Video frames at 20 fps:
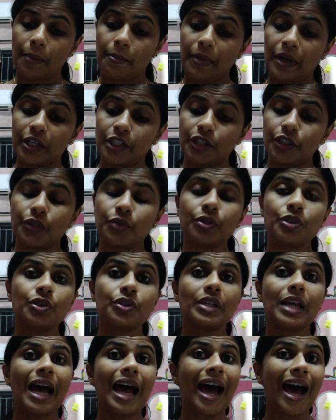But due
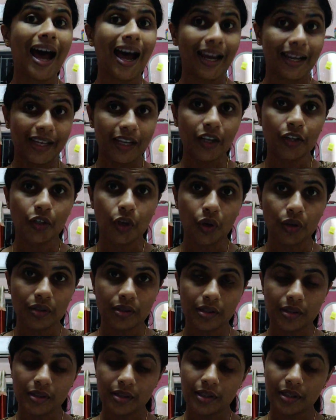to the higher
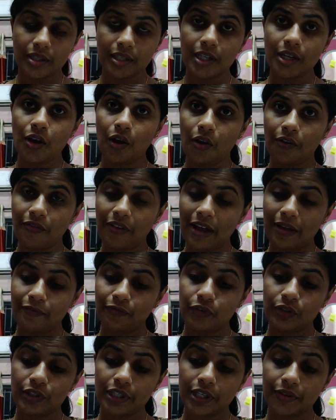toxicity of
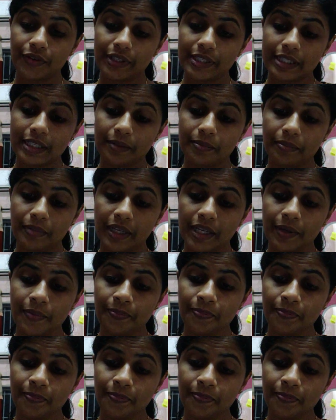amphotericin B,